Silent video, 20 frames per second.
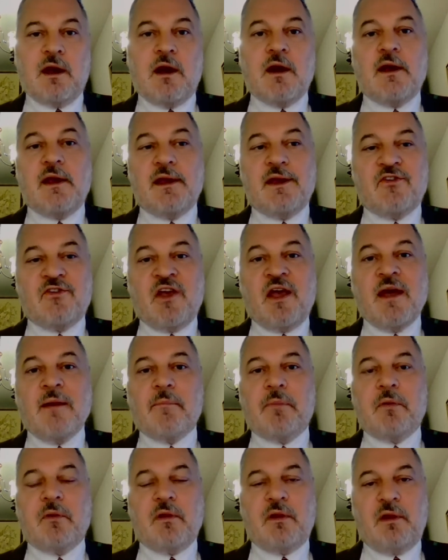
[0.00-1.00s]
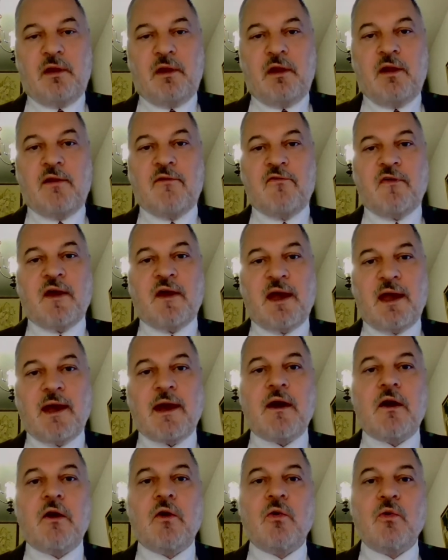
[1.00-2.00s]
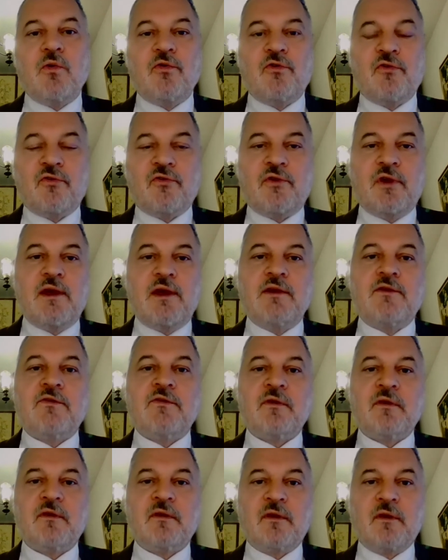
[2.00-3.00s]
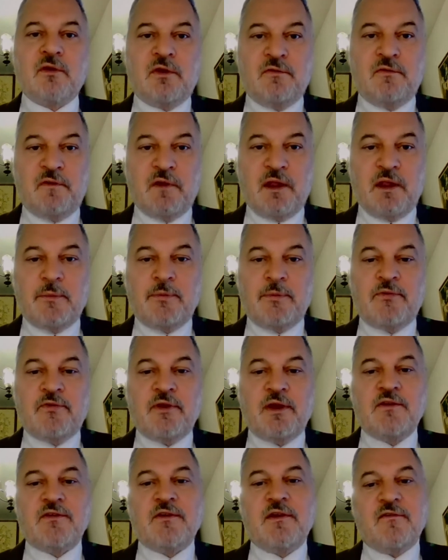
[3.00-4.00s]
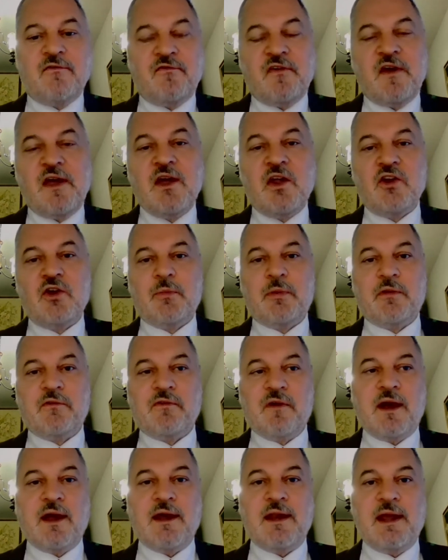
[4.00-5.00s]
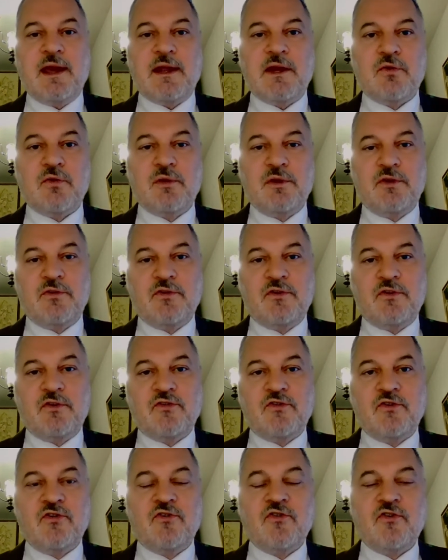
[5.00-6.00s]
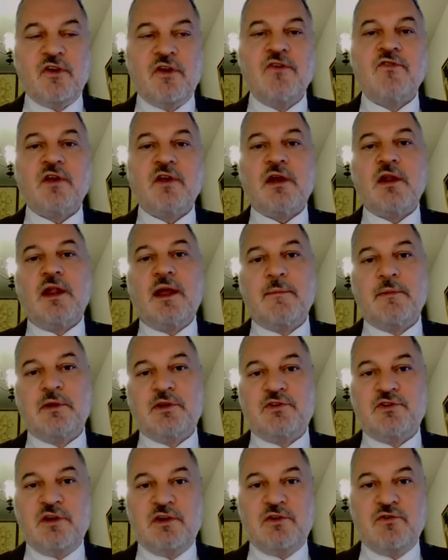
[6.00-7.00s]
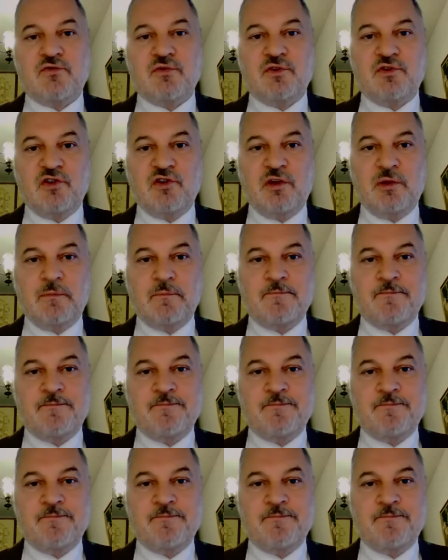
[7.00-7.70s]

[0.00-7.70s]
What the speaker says: An example of how developed states have failed to provide adequate assistance is the climate change regime.